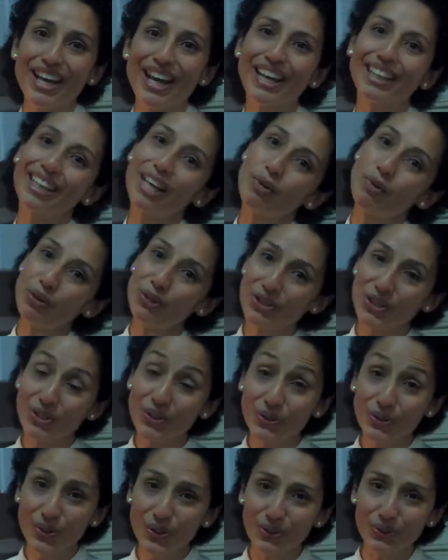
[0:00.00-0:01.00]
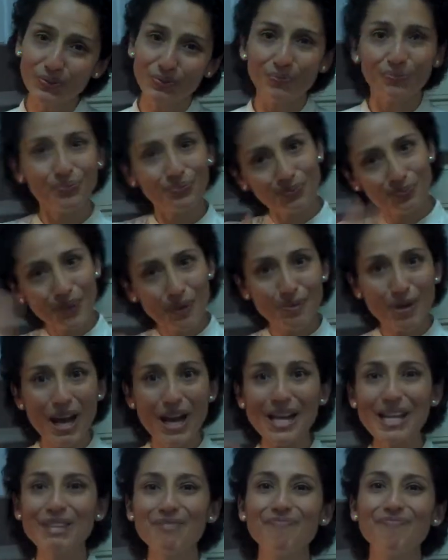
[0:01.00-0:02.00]
and I will see you soon.
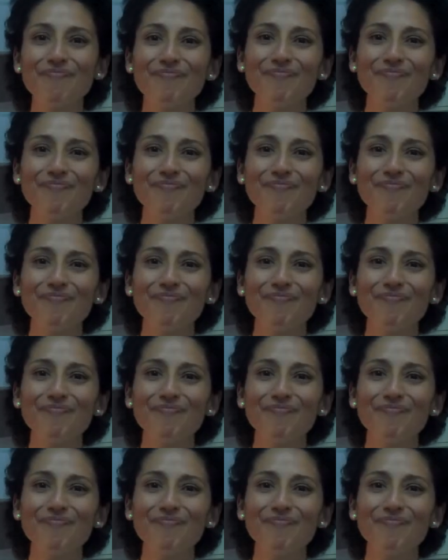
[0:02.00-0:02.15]
Bye-bye.